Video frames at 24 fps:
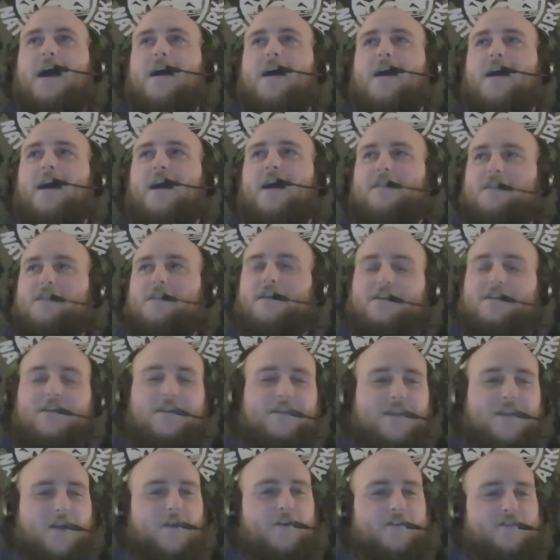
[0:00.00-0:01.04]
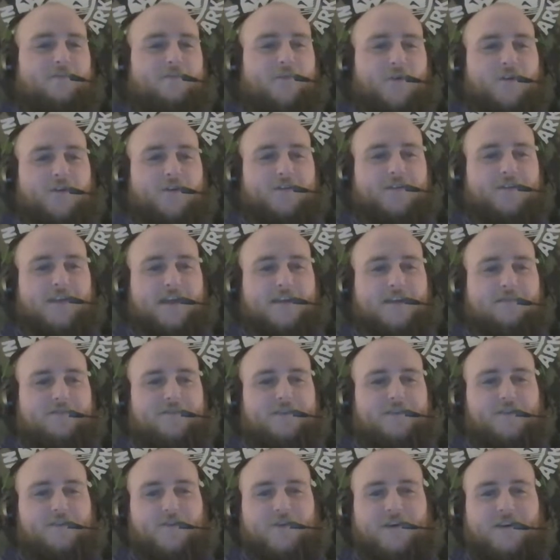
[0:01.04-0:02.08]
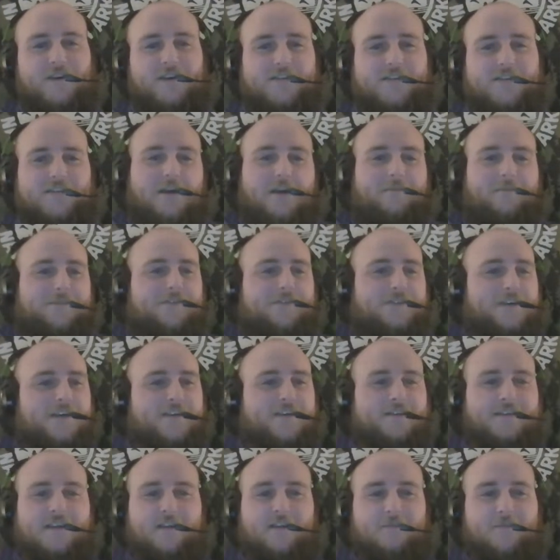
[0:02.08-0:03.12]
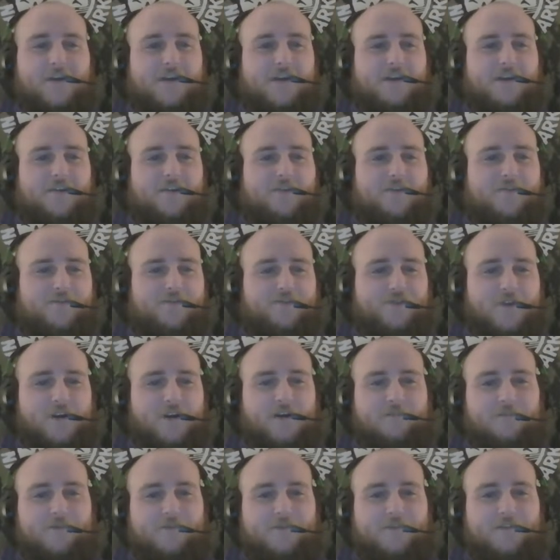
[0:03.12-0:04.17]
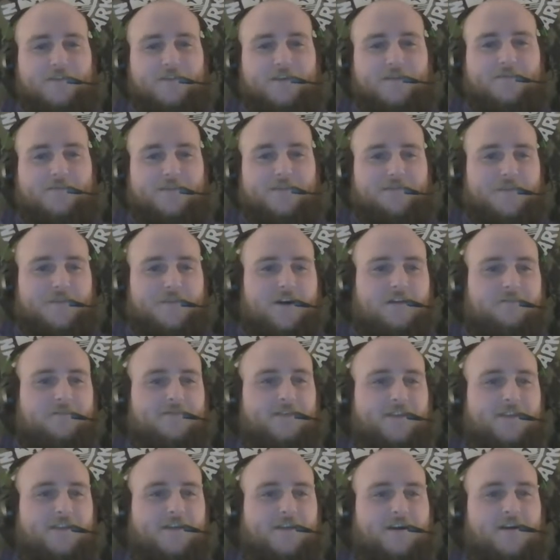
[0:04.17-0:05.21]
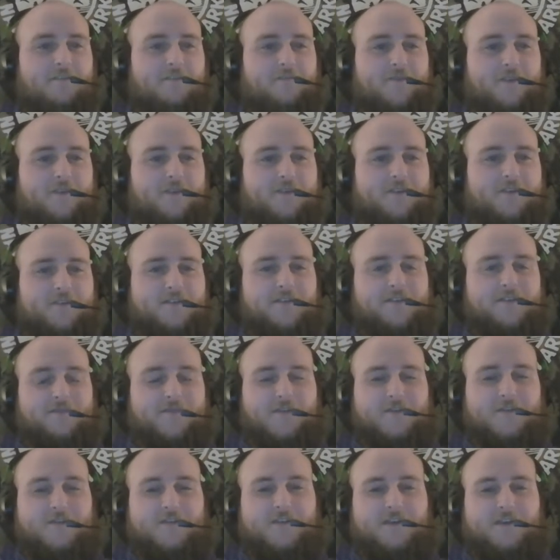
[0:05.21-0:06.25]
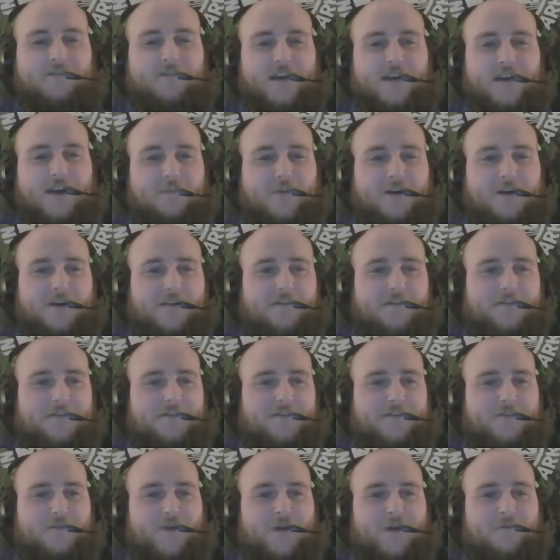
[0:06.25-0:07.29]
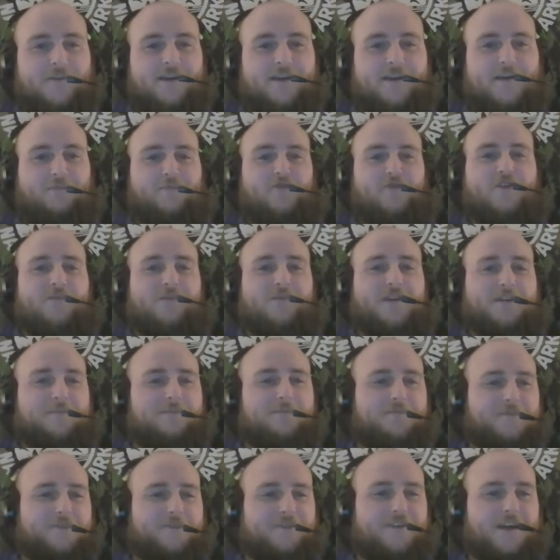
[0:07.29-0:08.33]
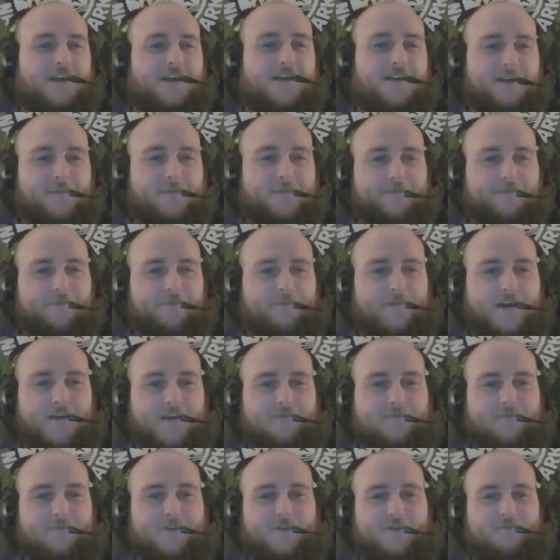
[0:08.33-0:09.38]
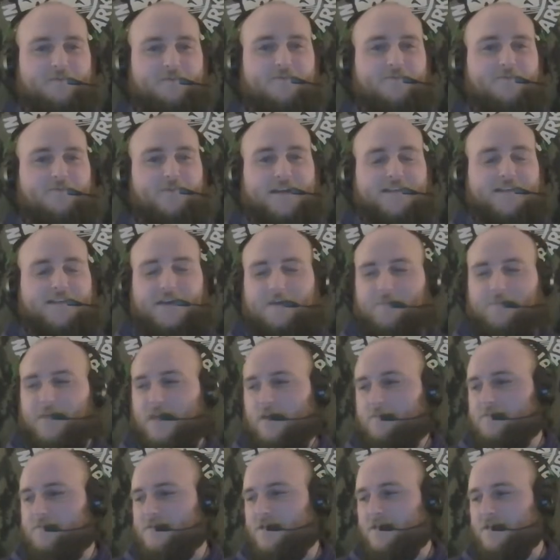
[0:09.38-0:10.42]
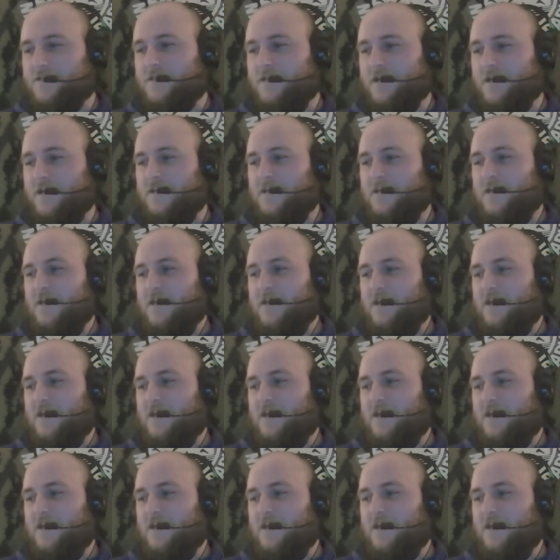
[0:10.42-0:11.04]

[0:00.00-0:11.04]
I think that there is more incentive to do it because obviously it's going to be a huge draw for the teams involved in the conference as far as TV eyeballs. You probably get a premium for signing up for big time games like that.